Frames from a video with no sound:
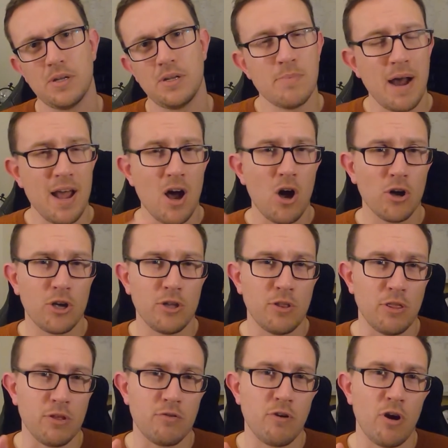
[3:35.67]
You might argue
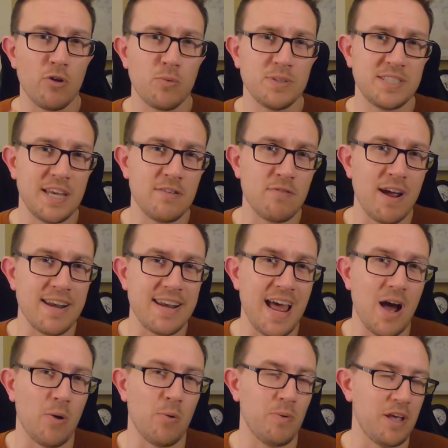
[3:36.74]
that the growth we're seeing right
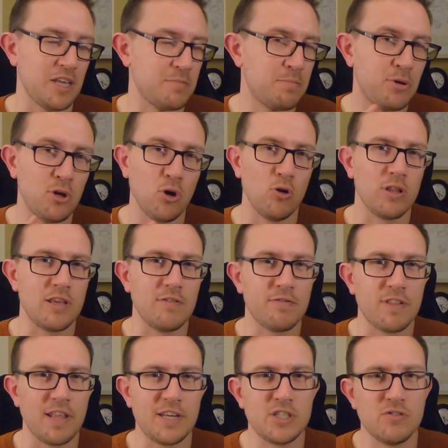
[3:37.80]
now is purely
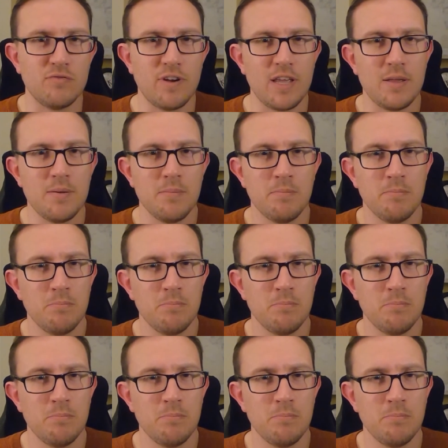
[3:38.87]
inflationary,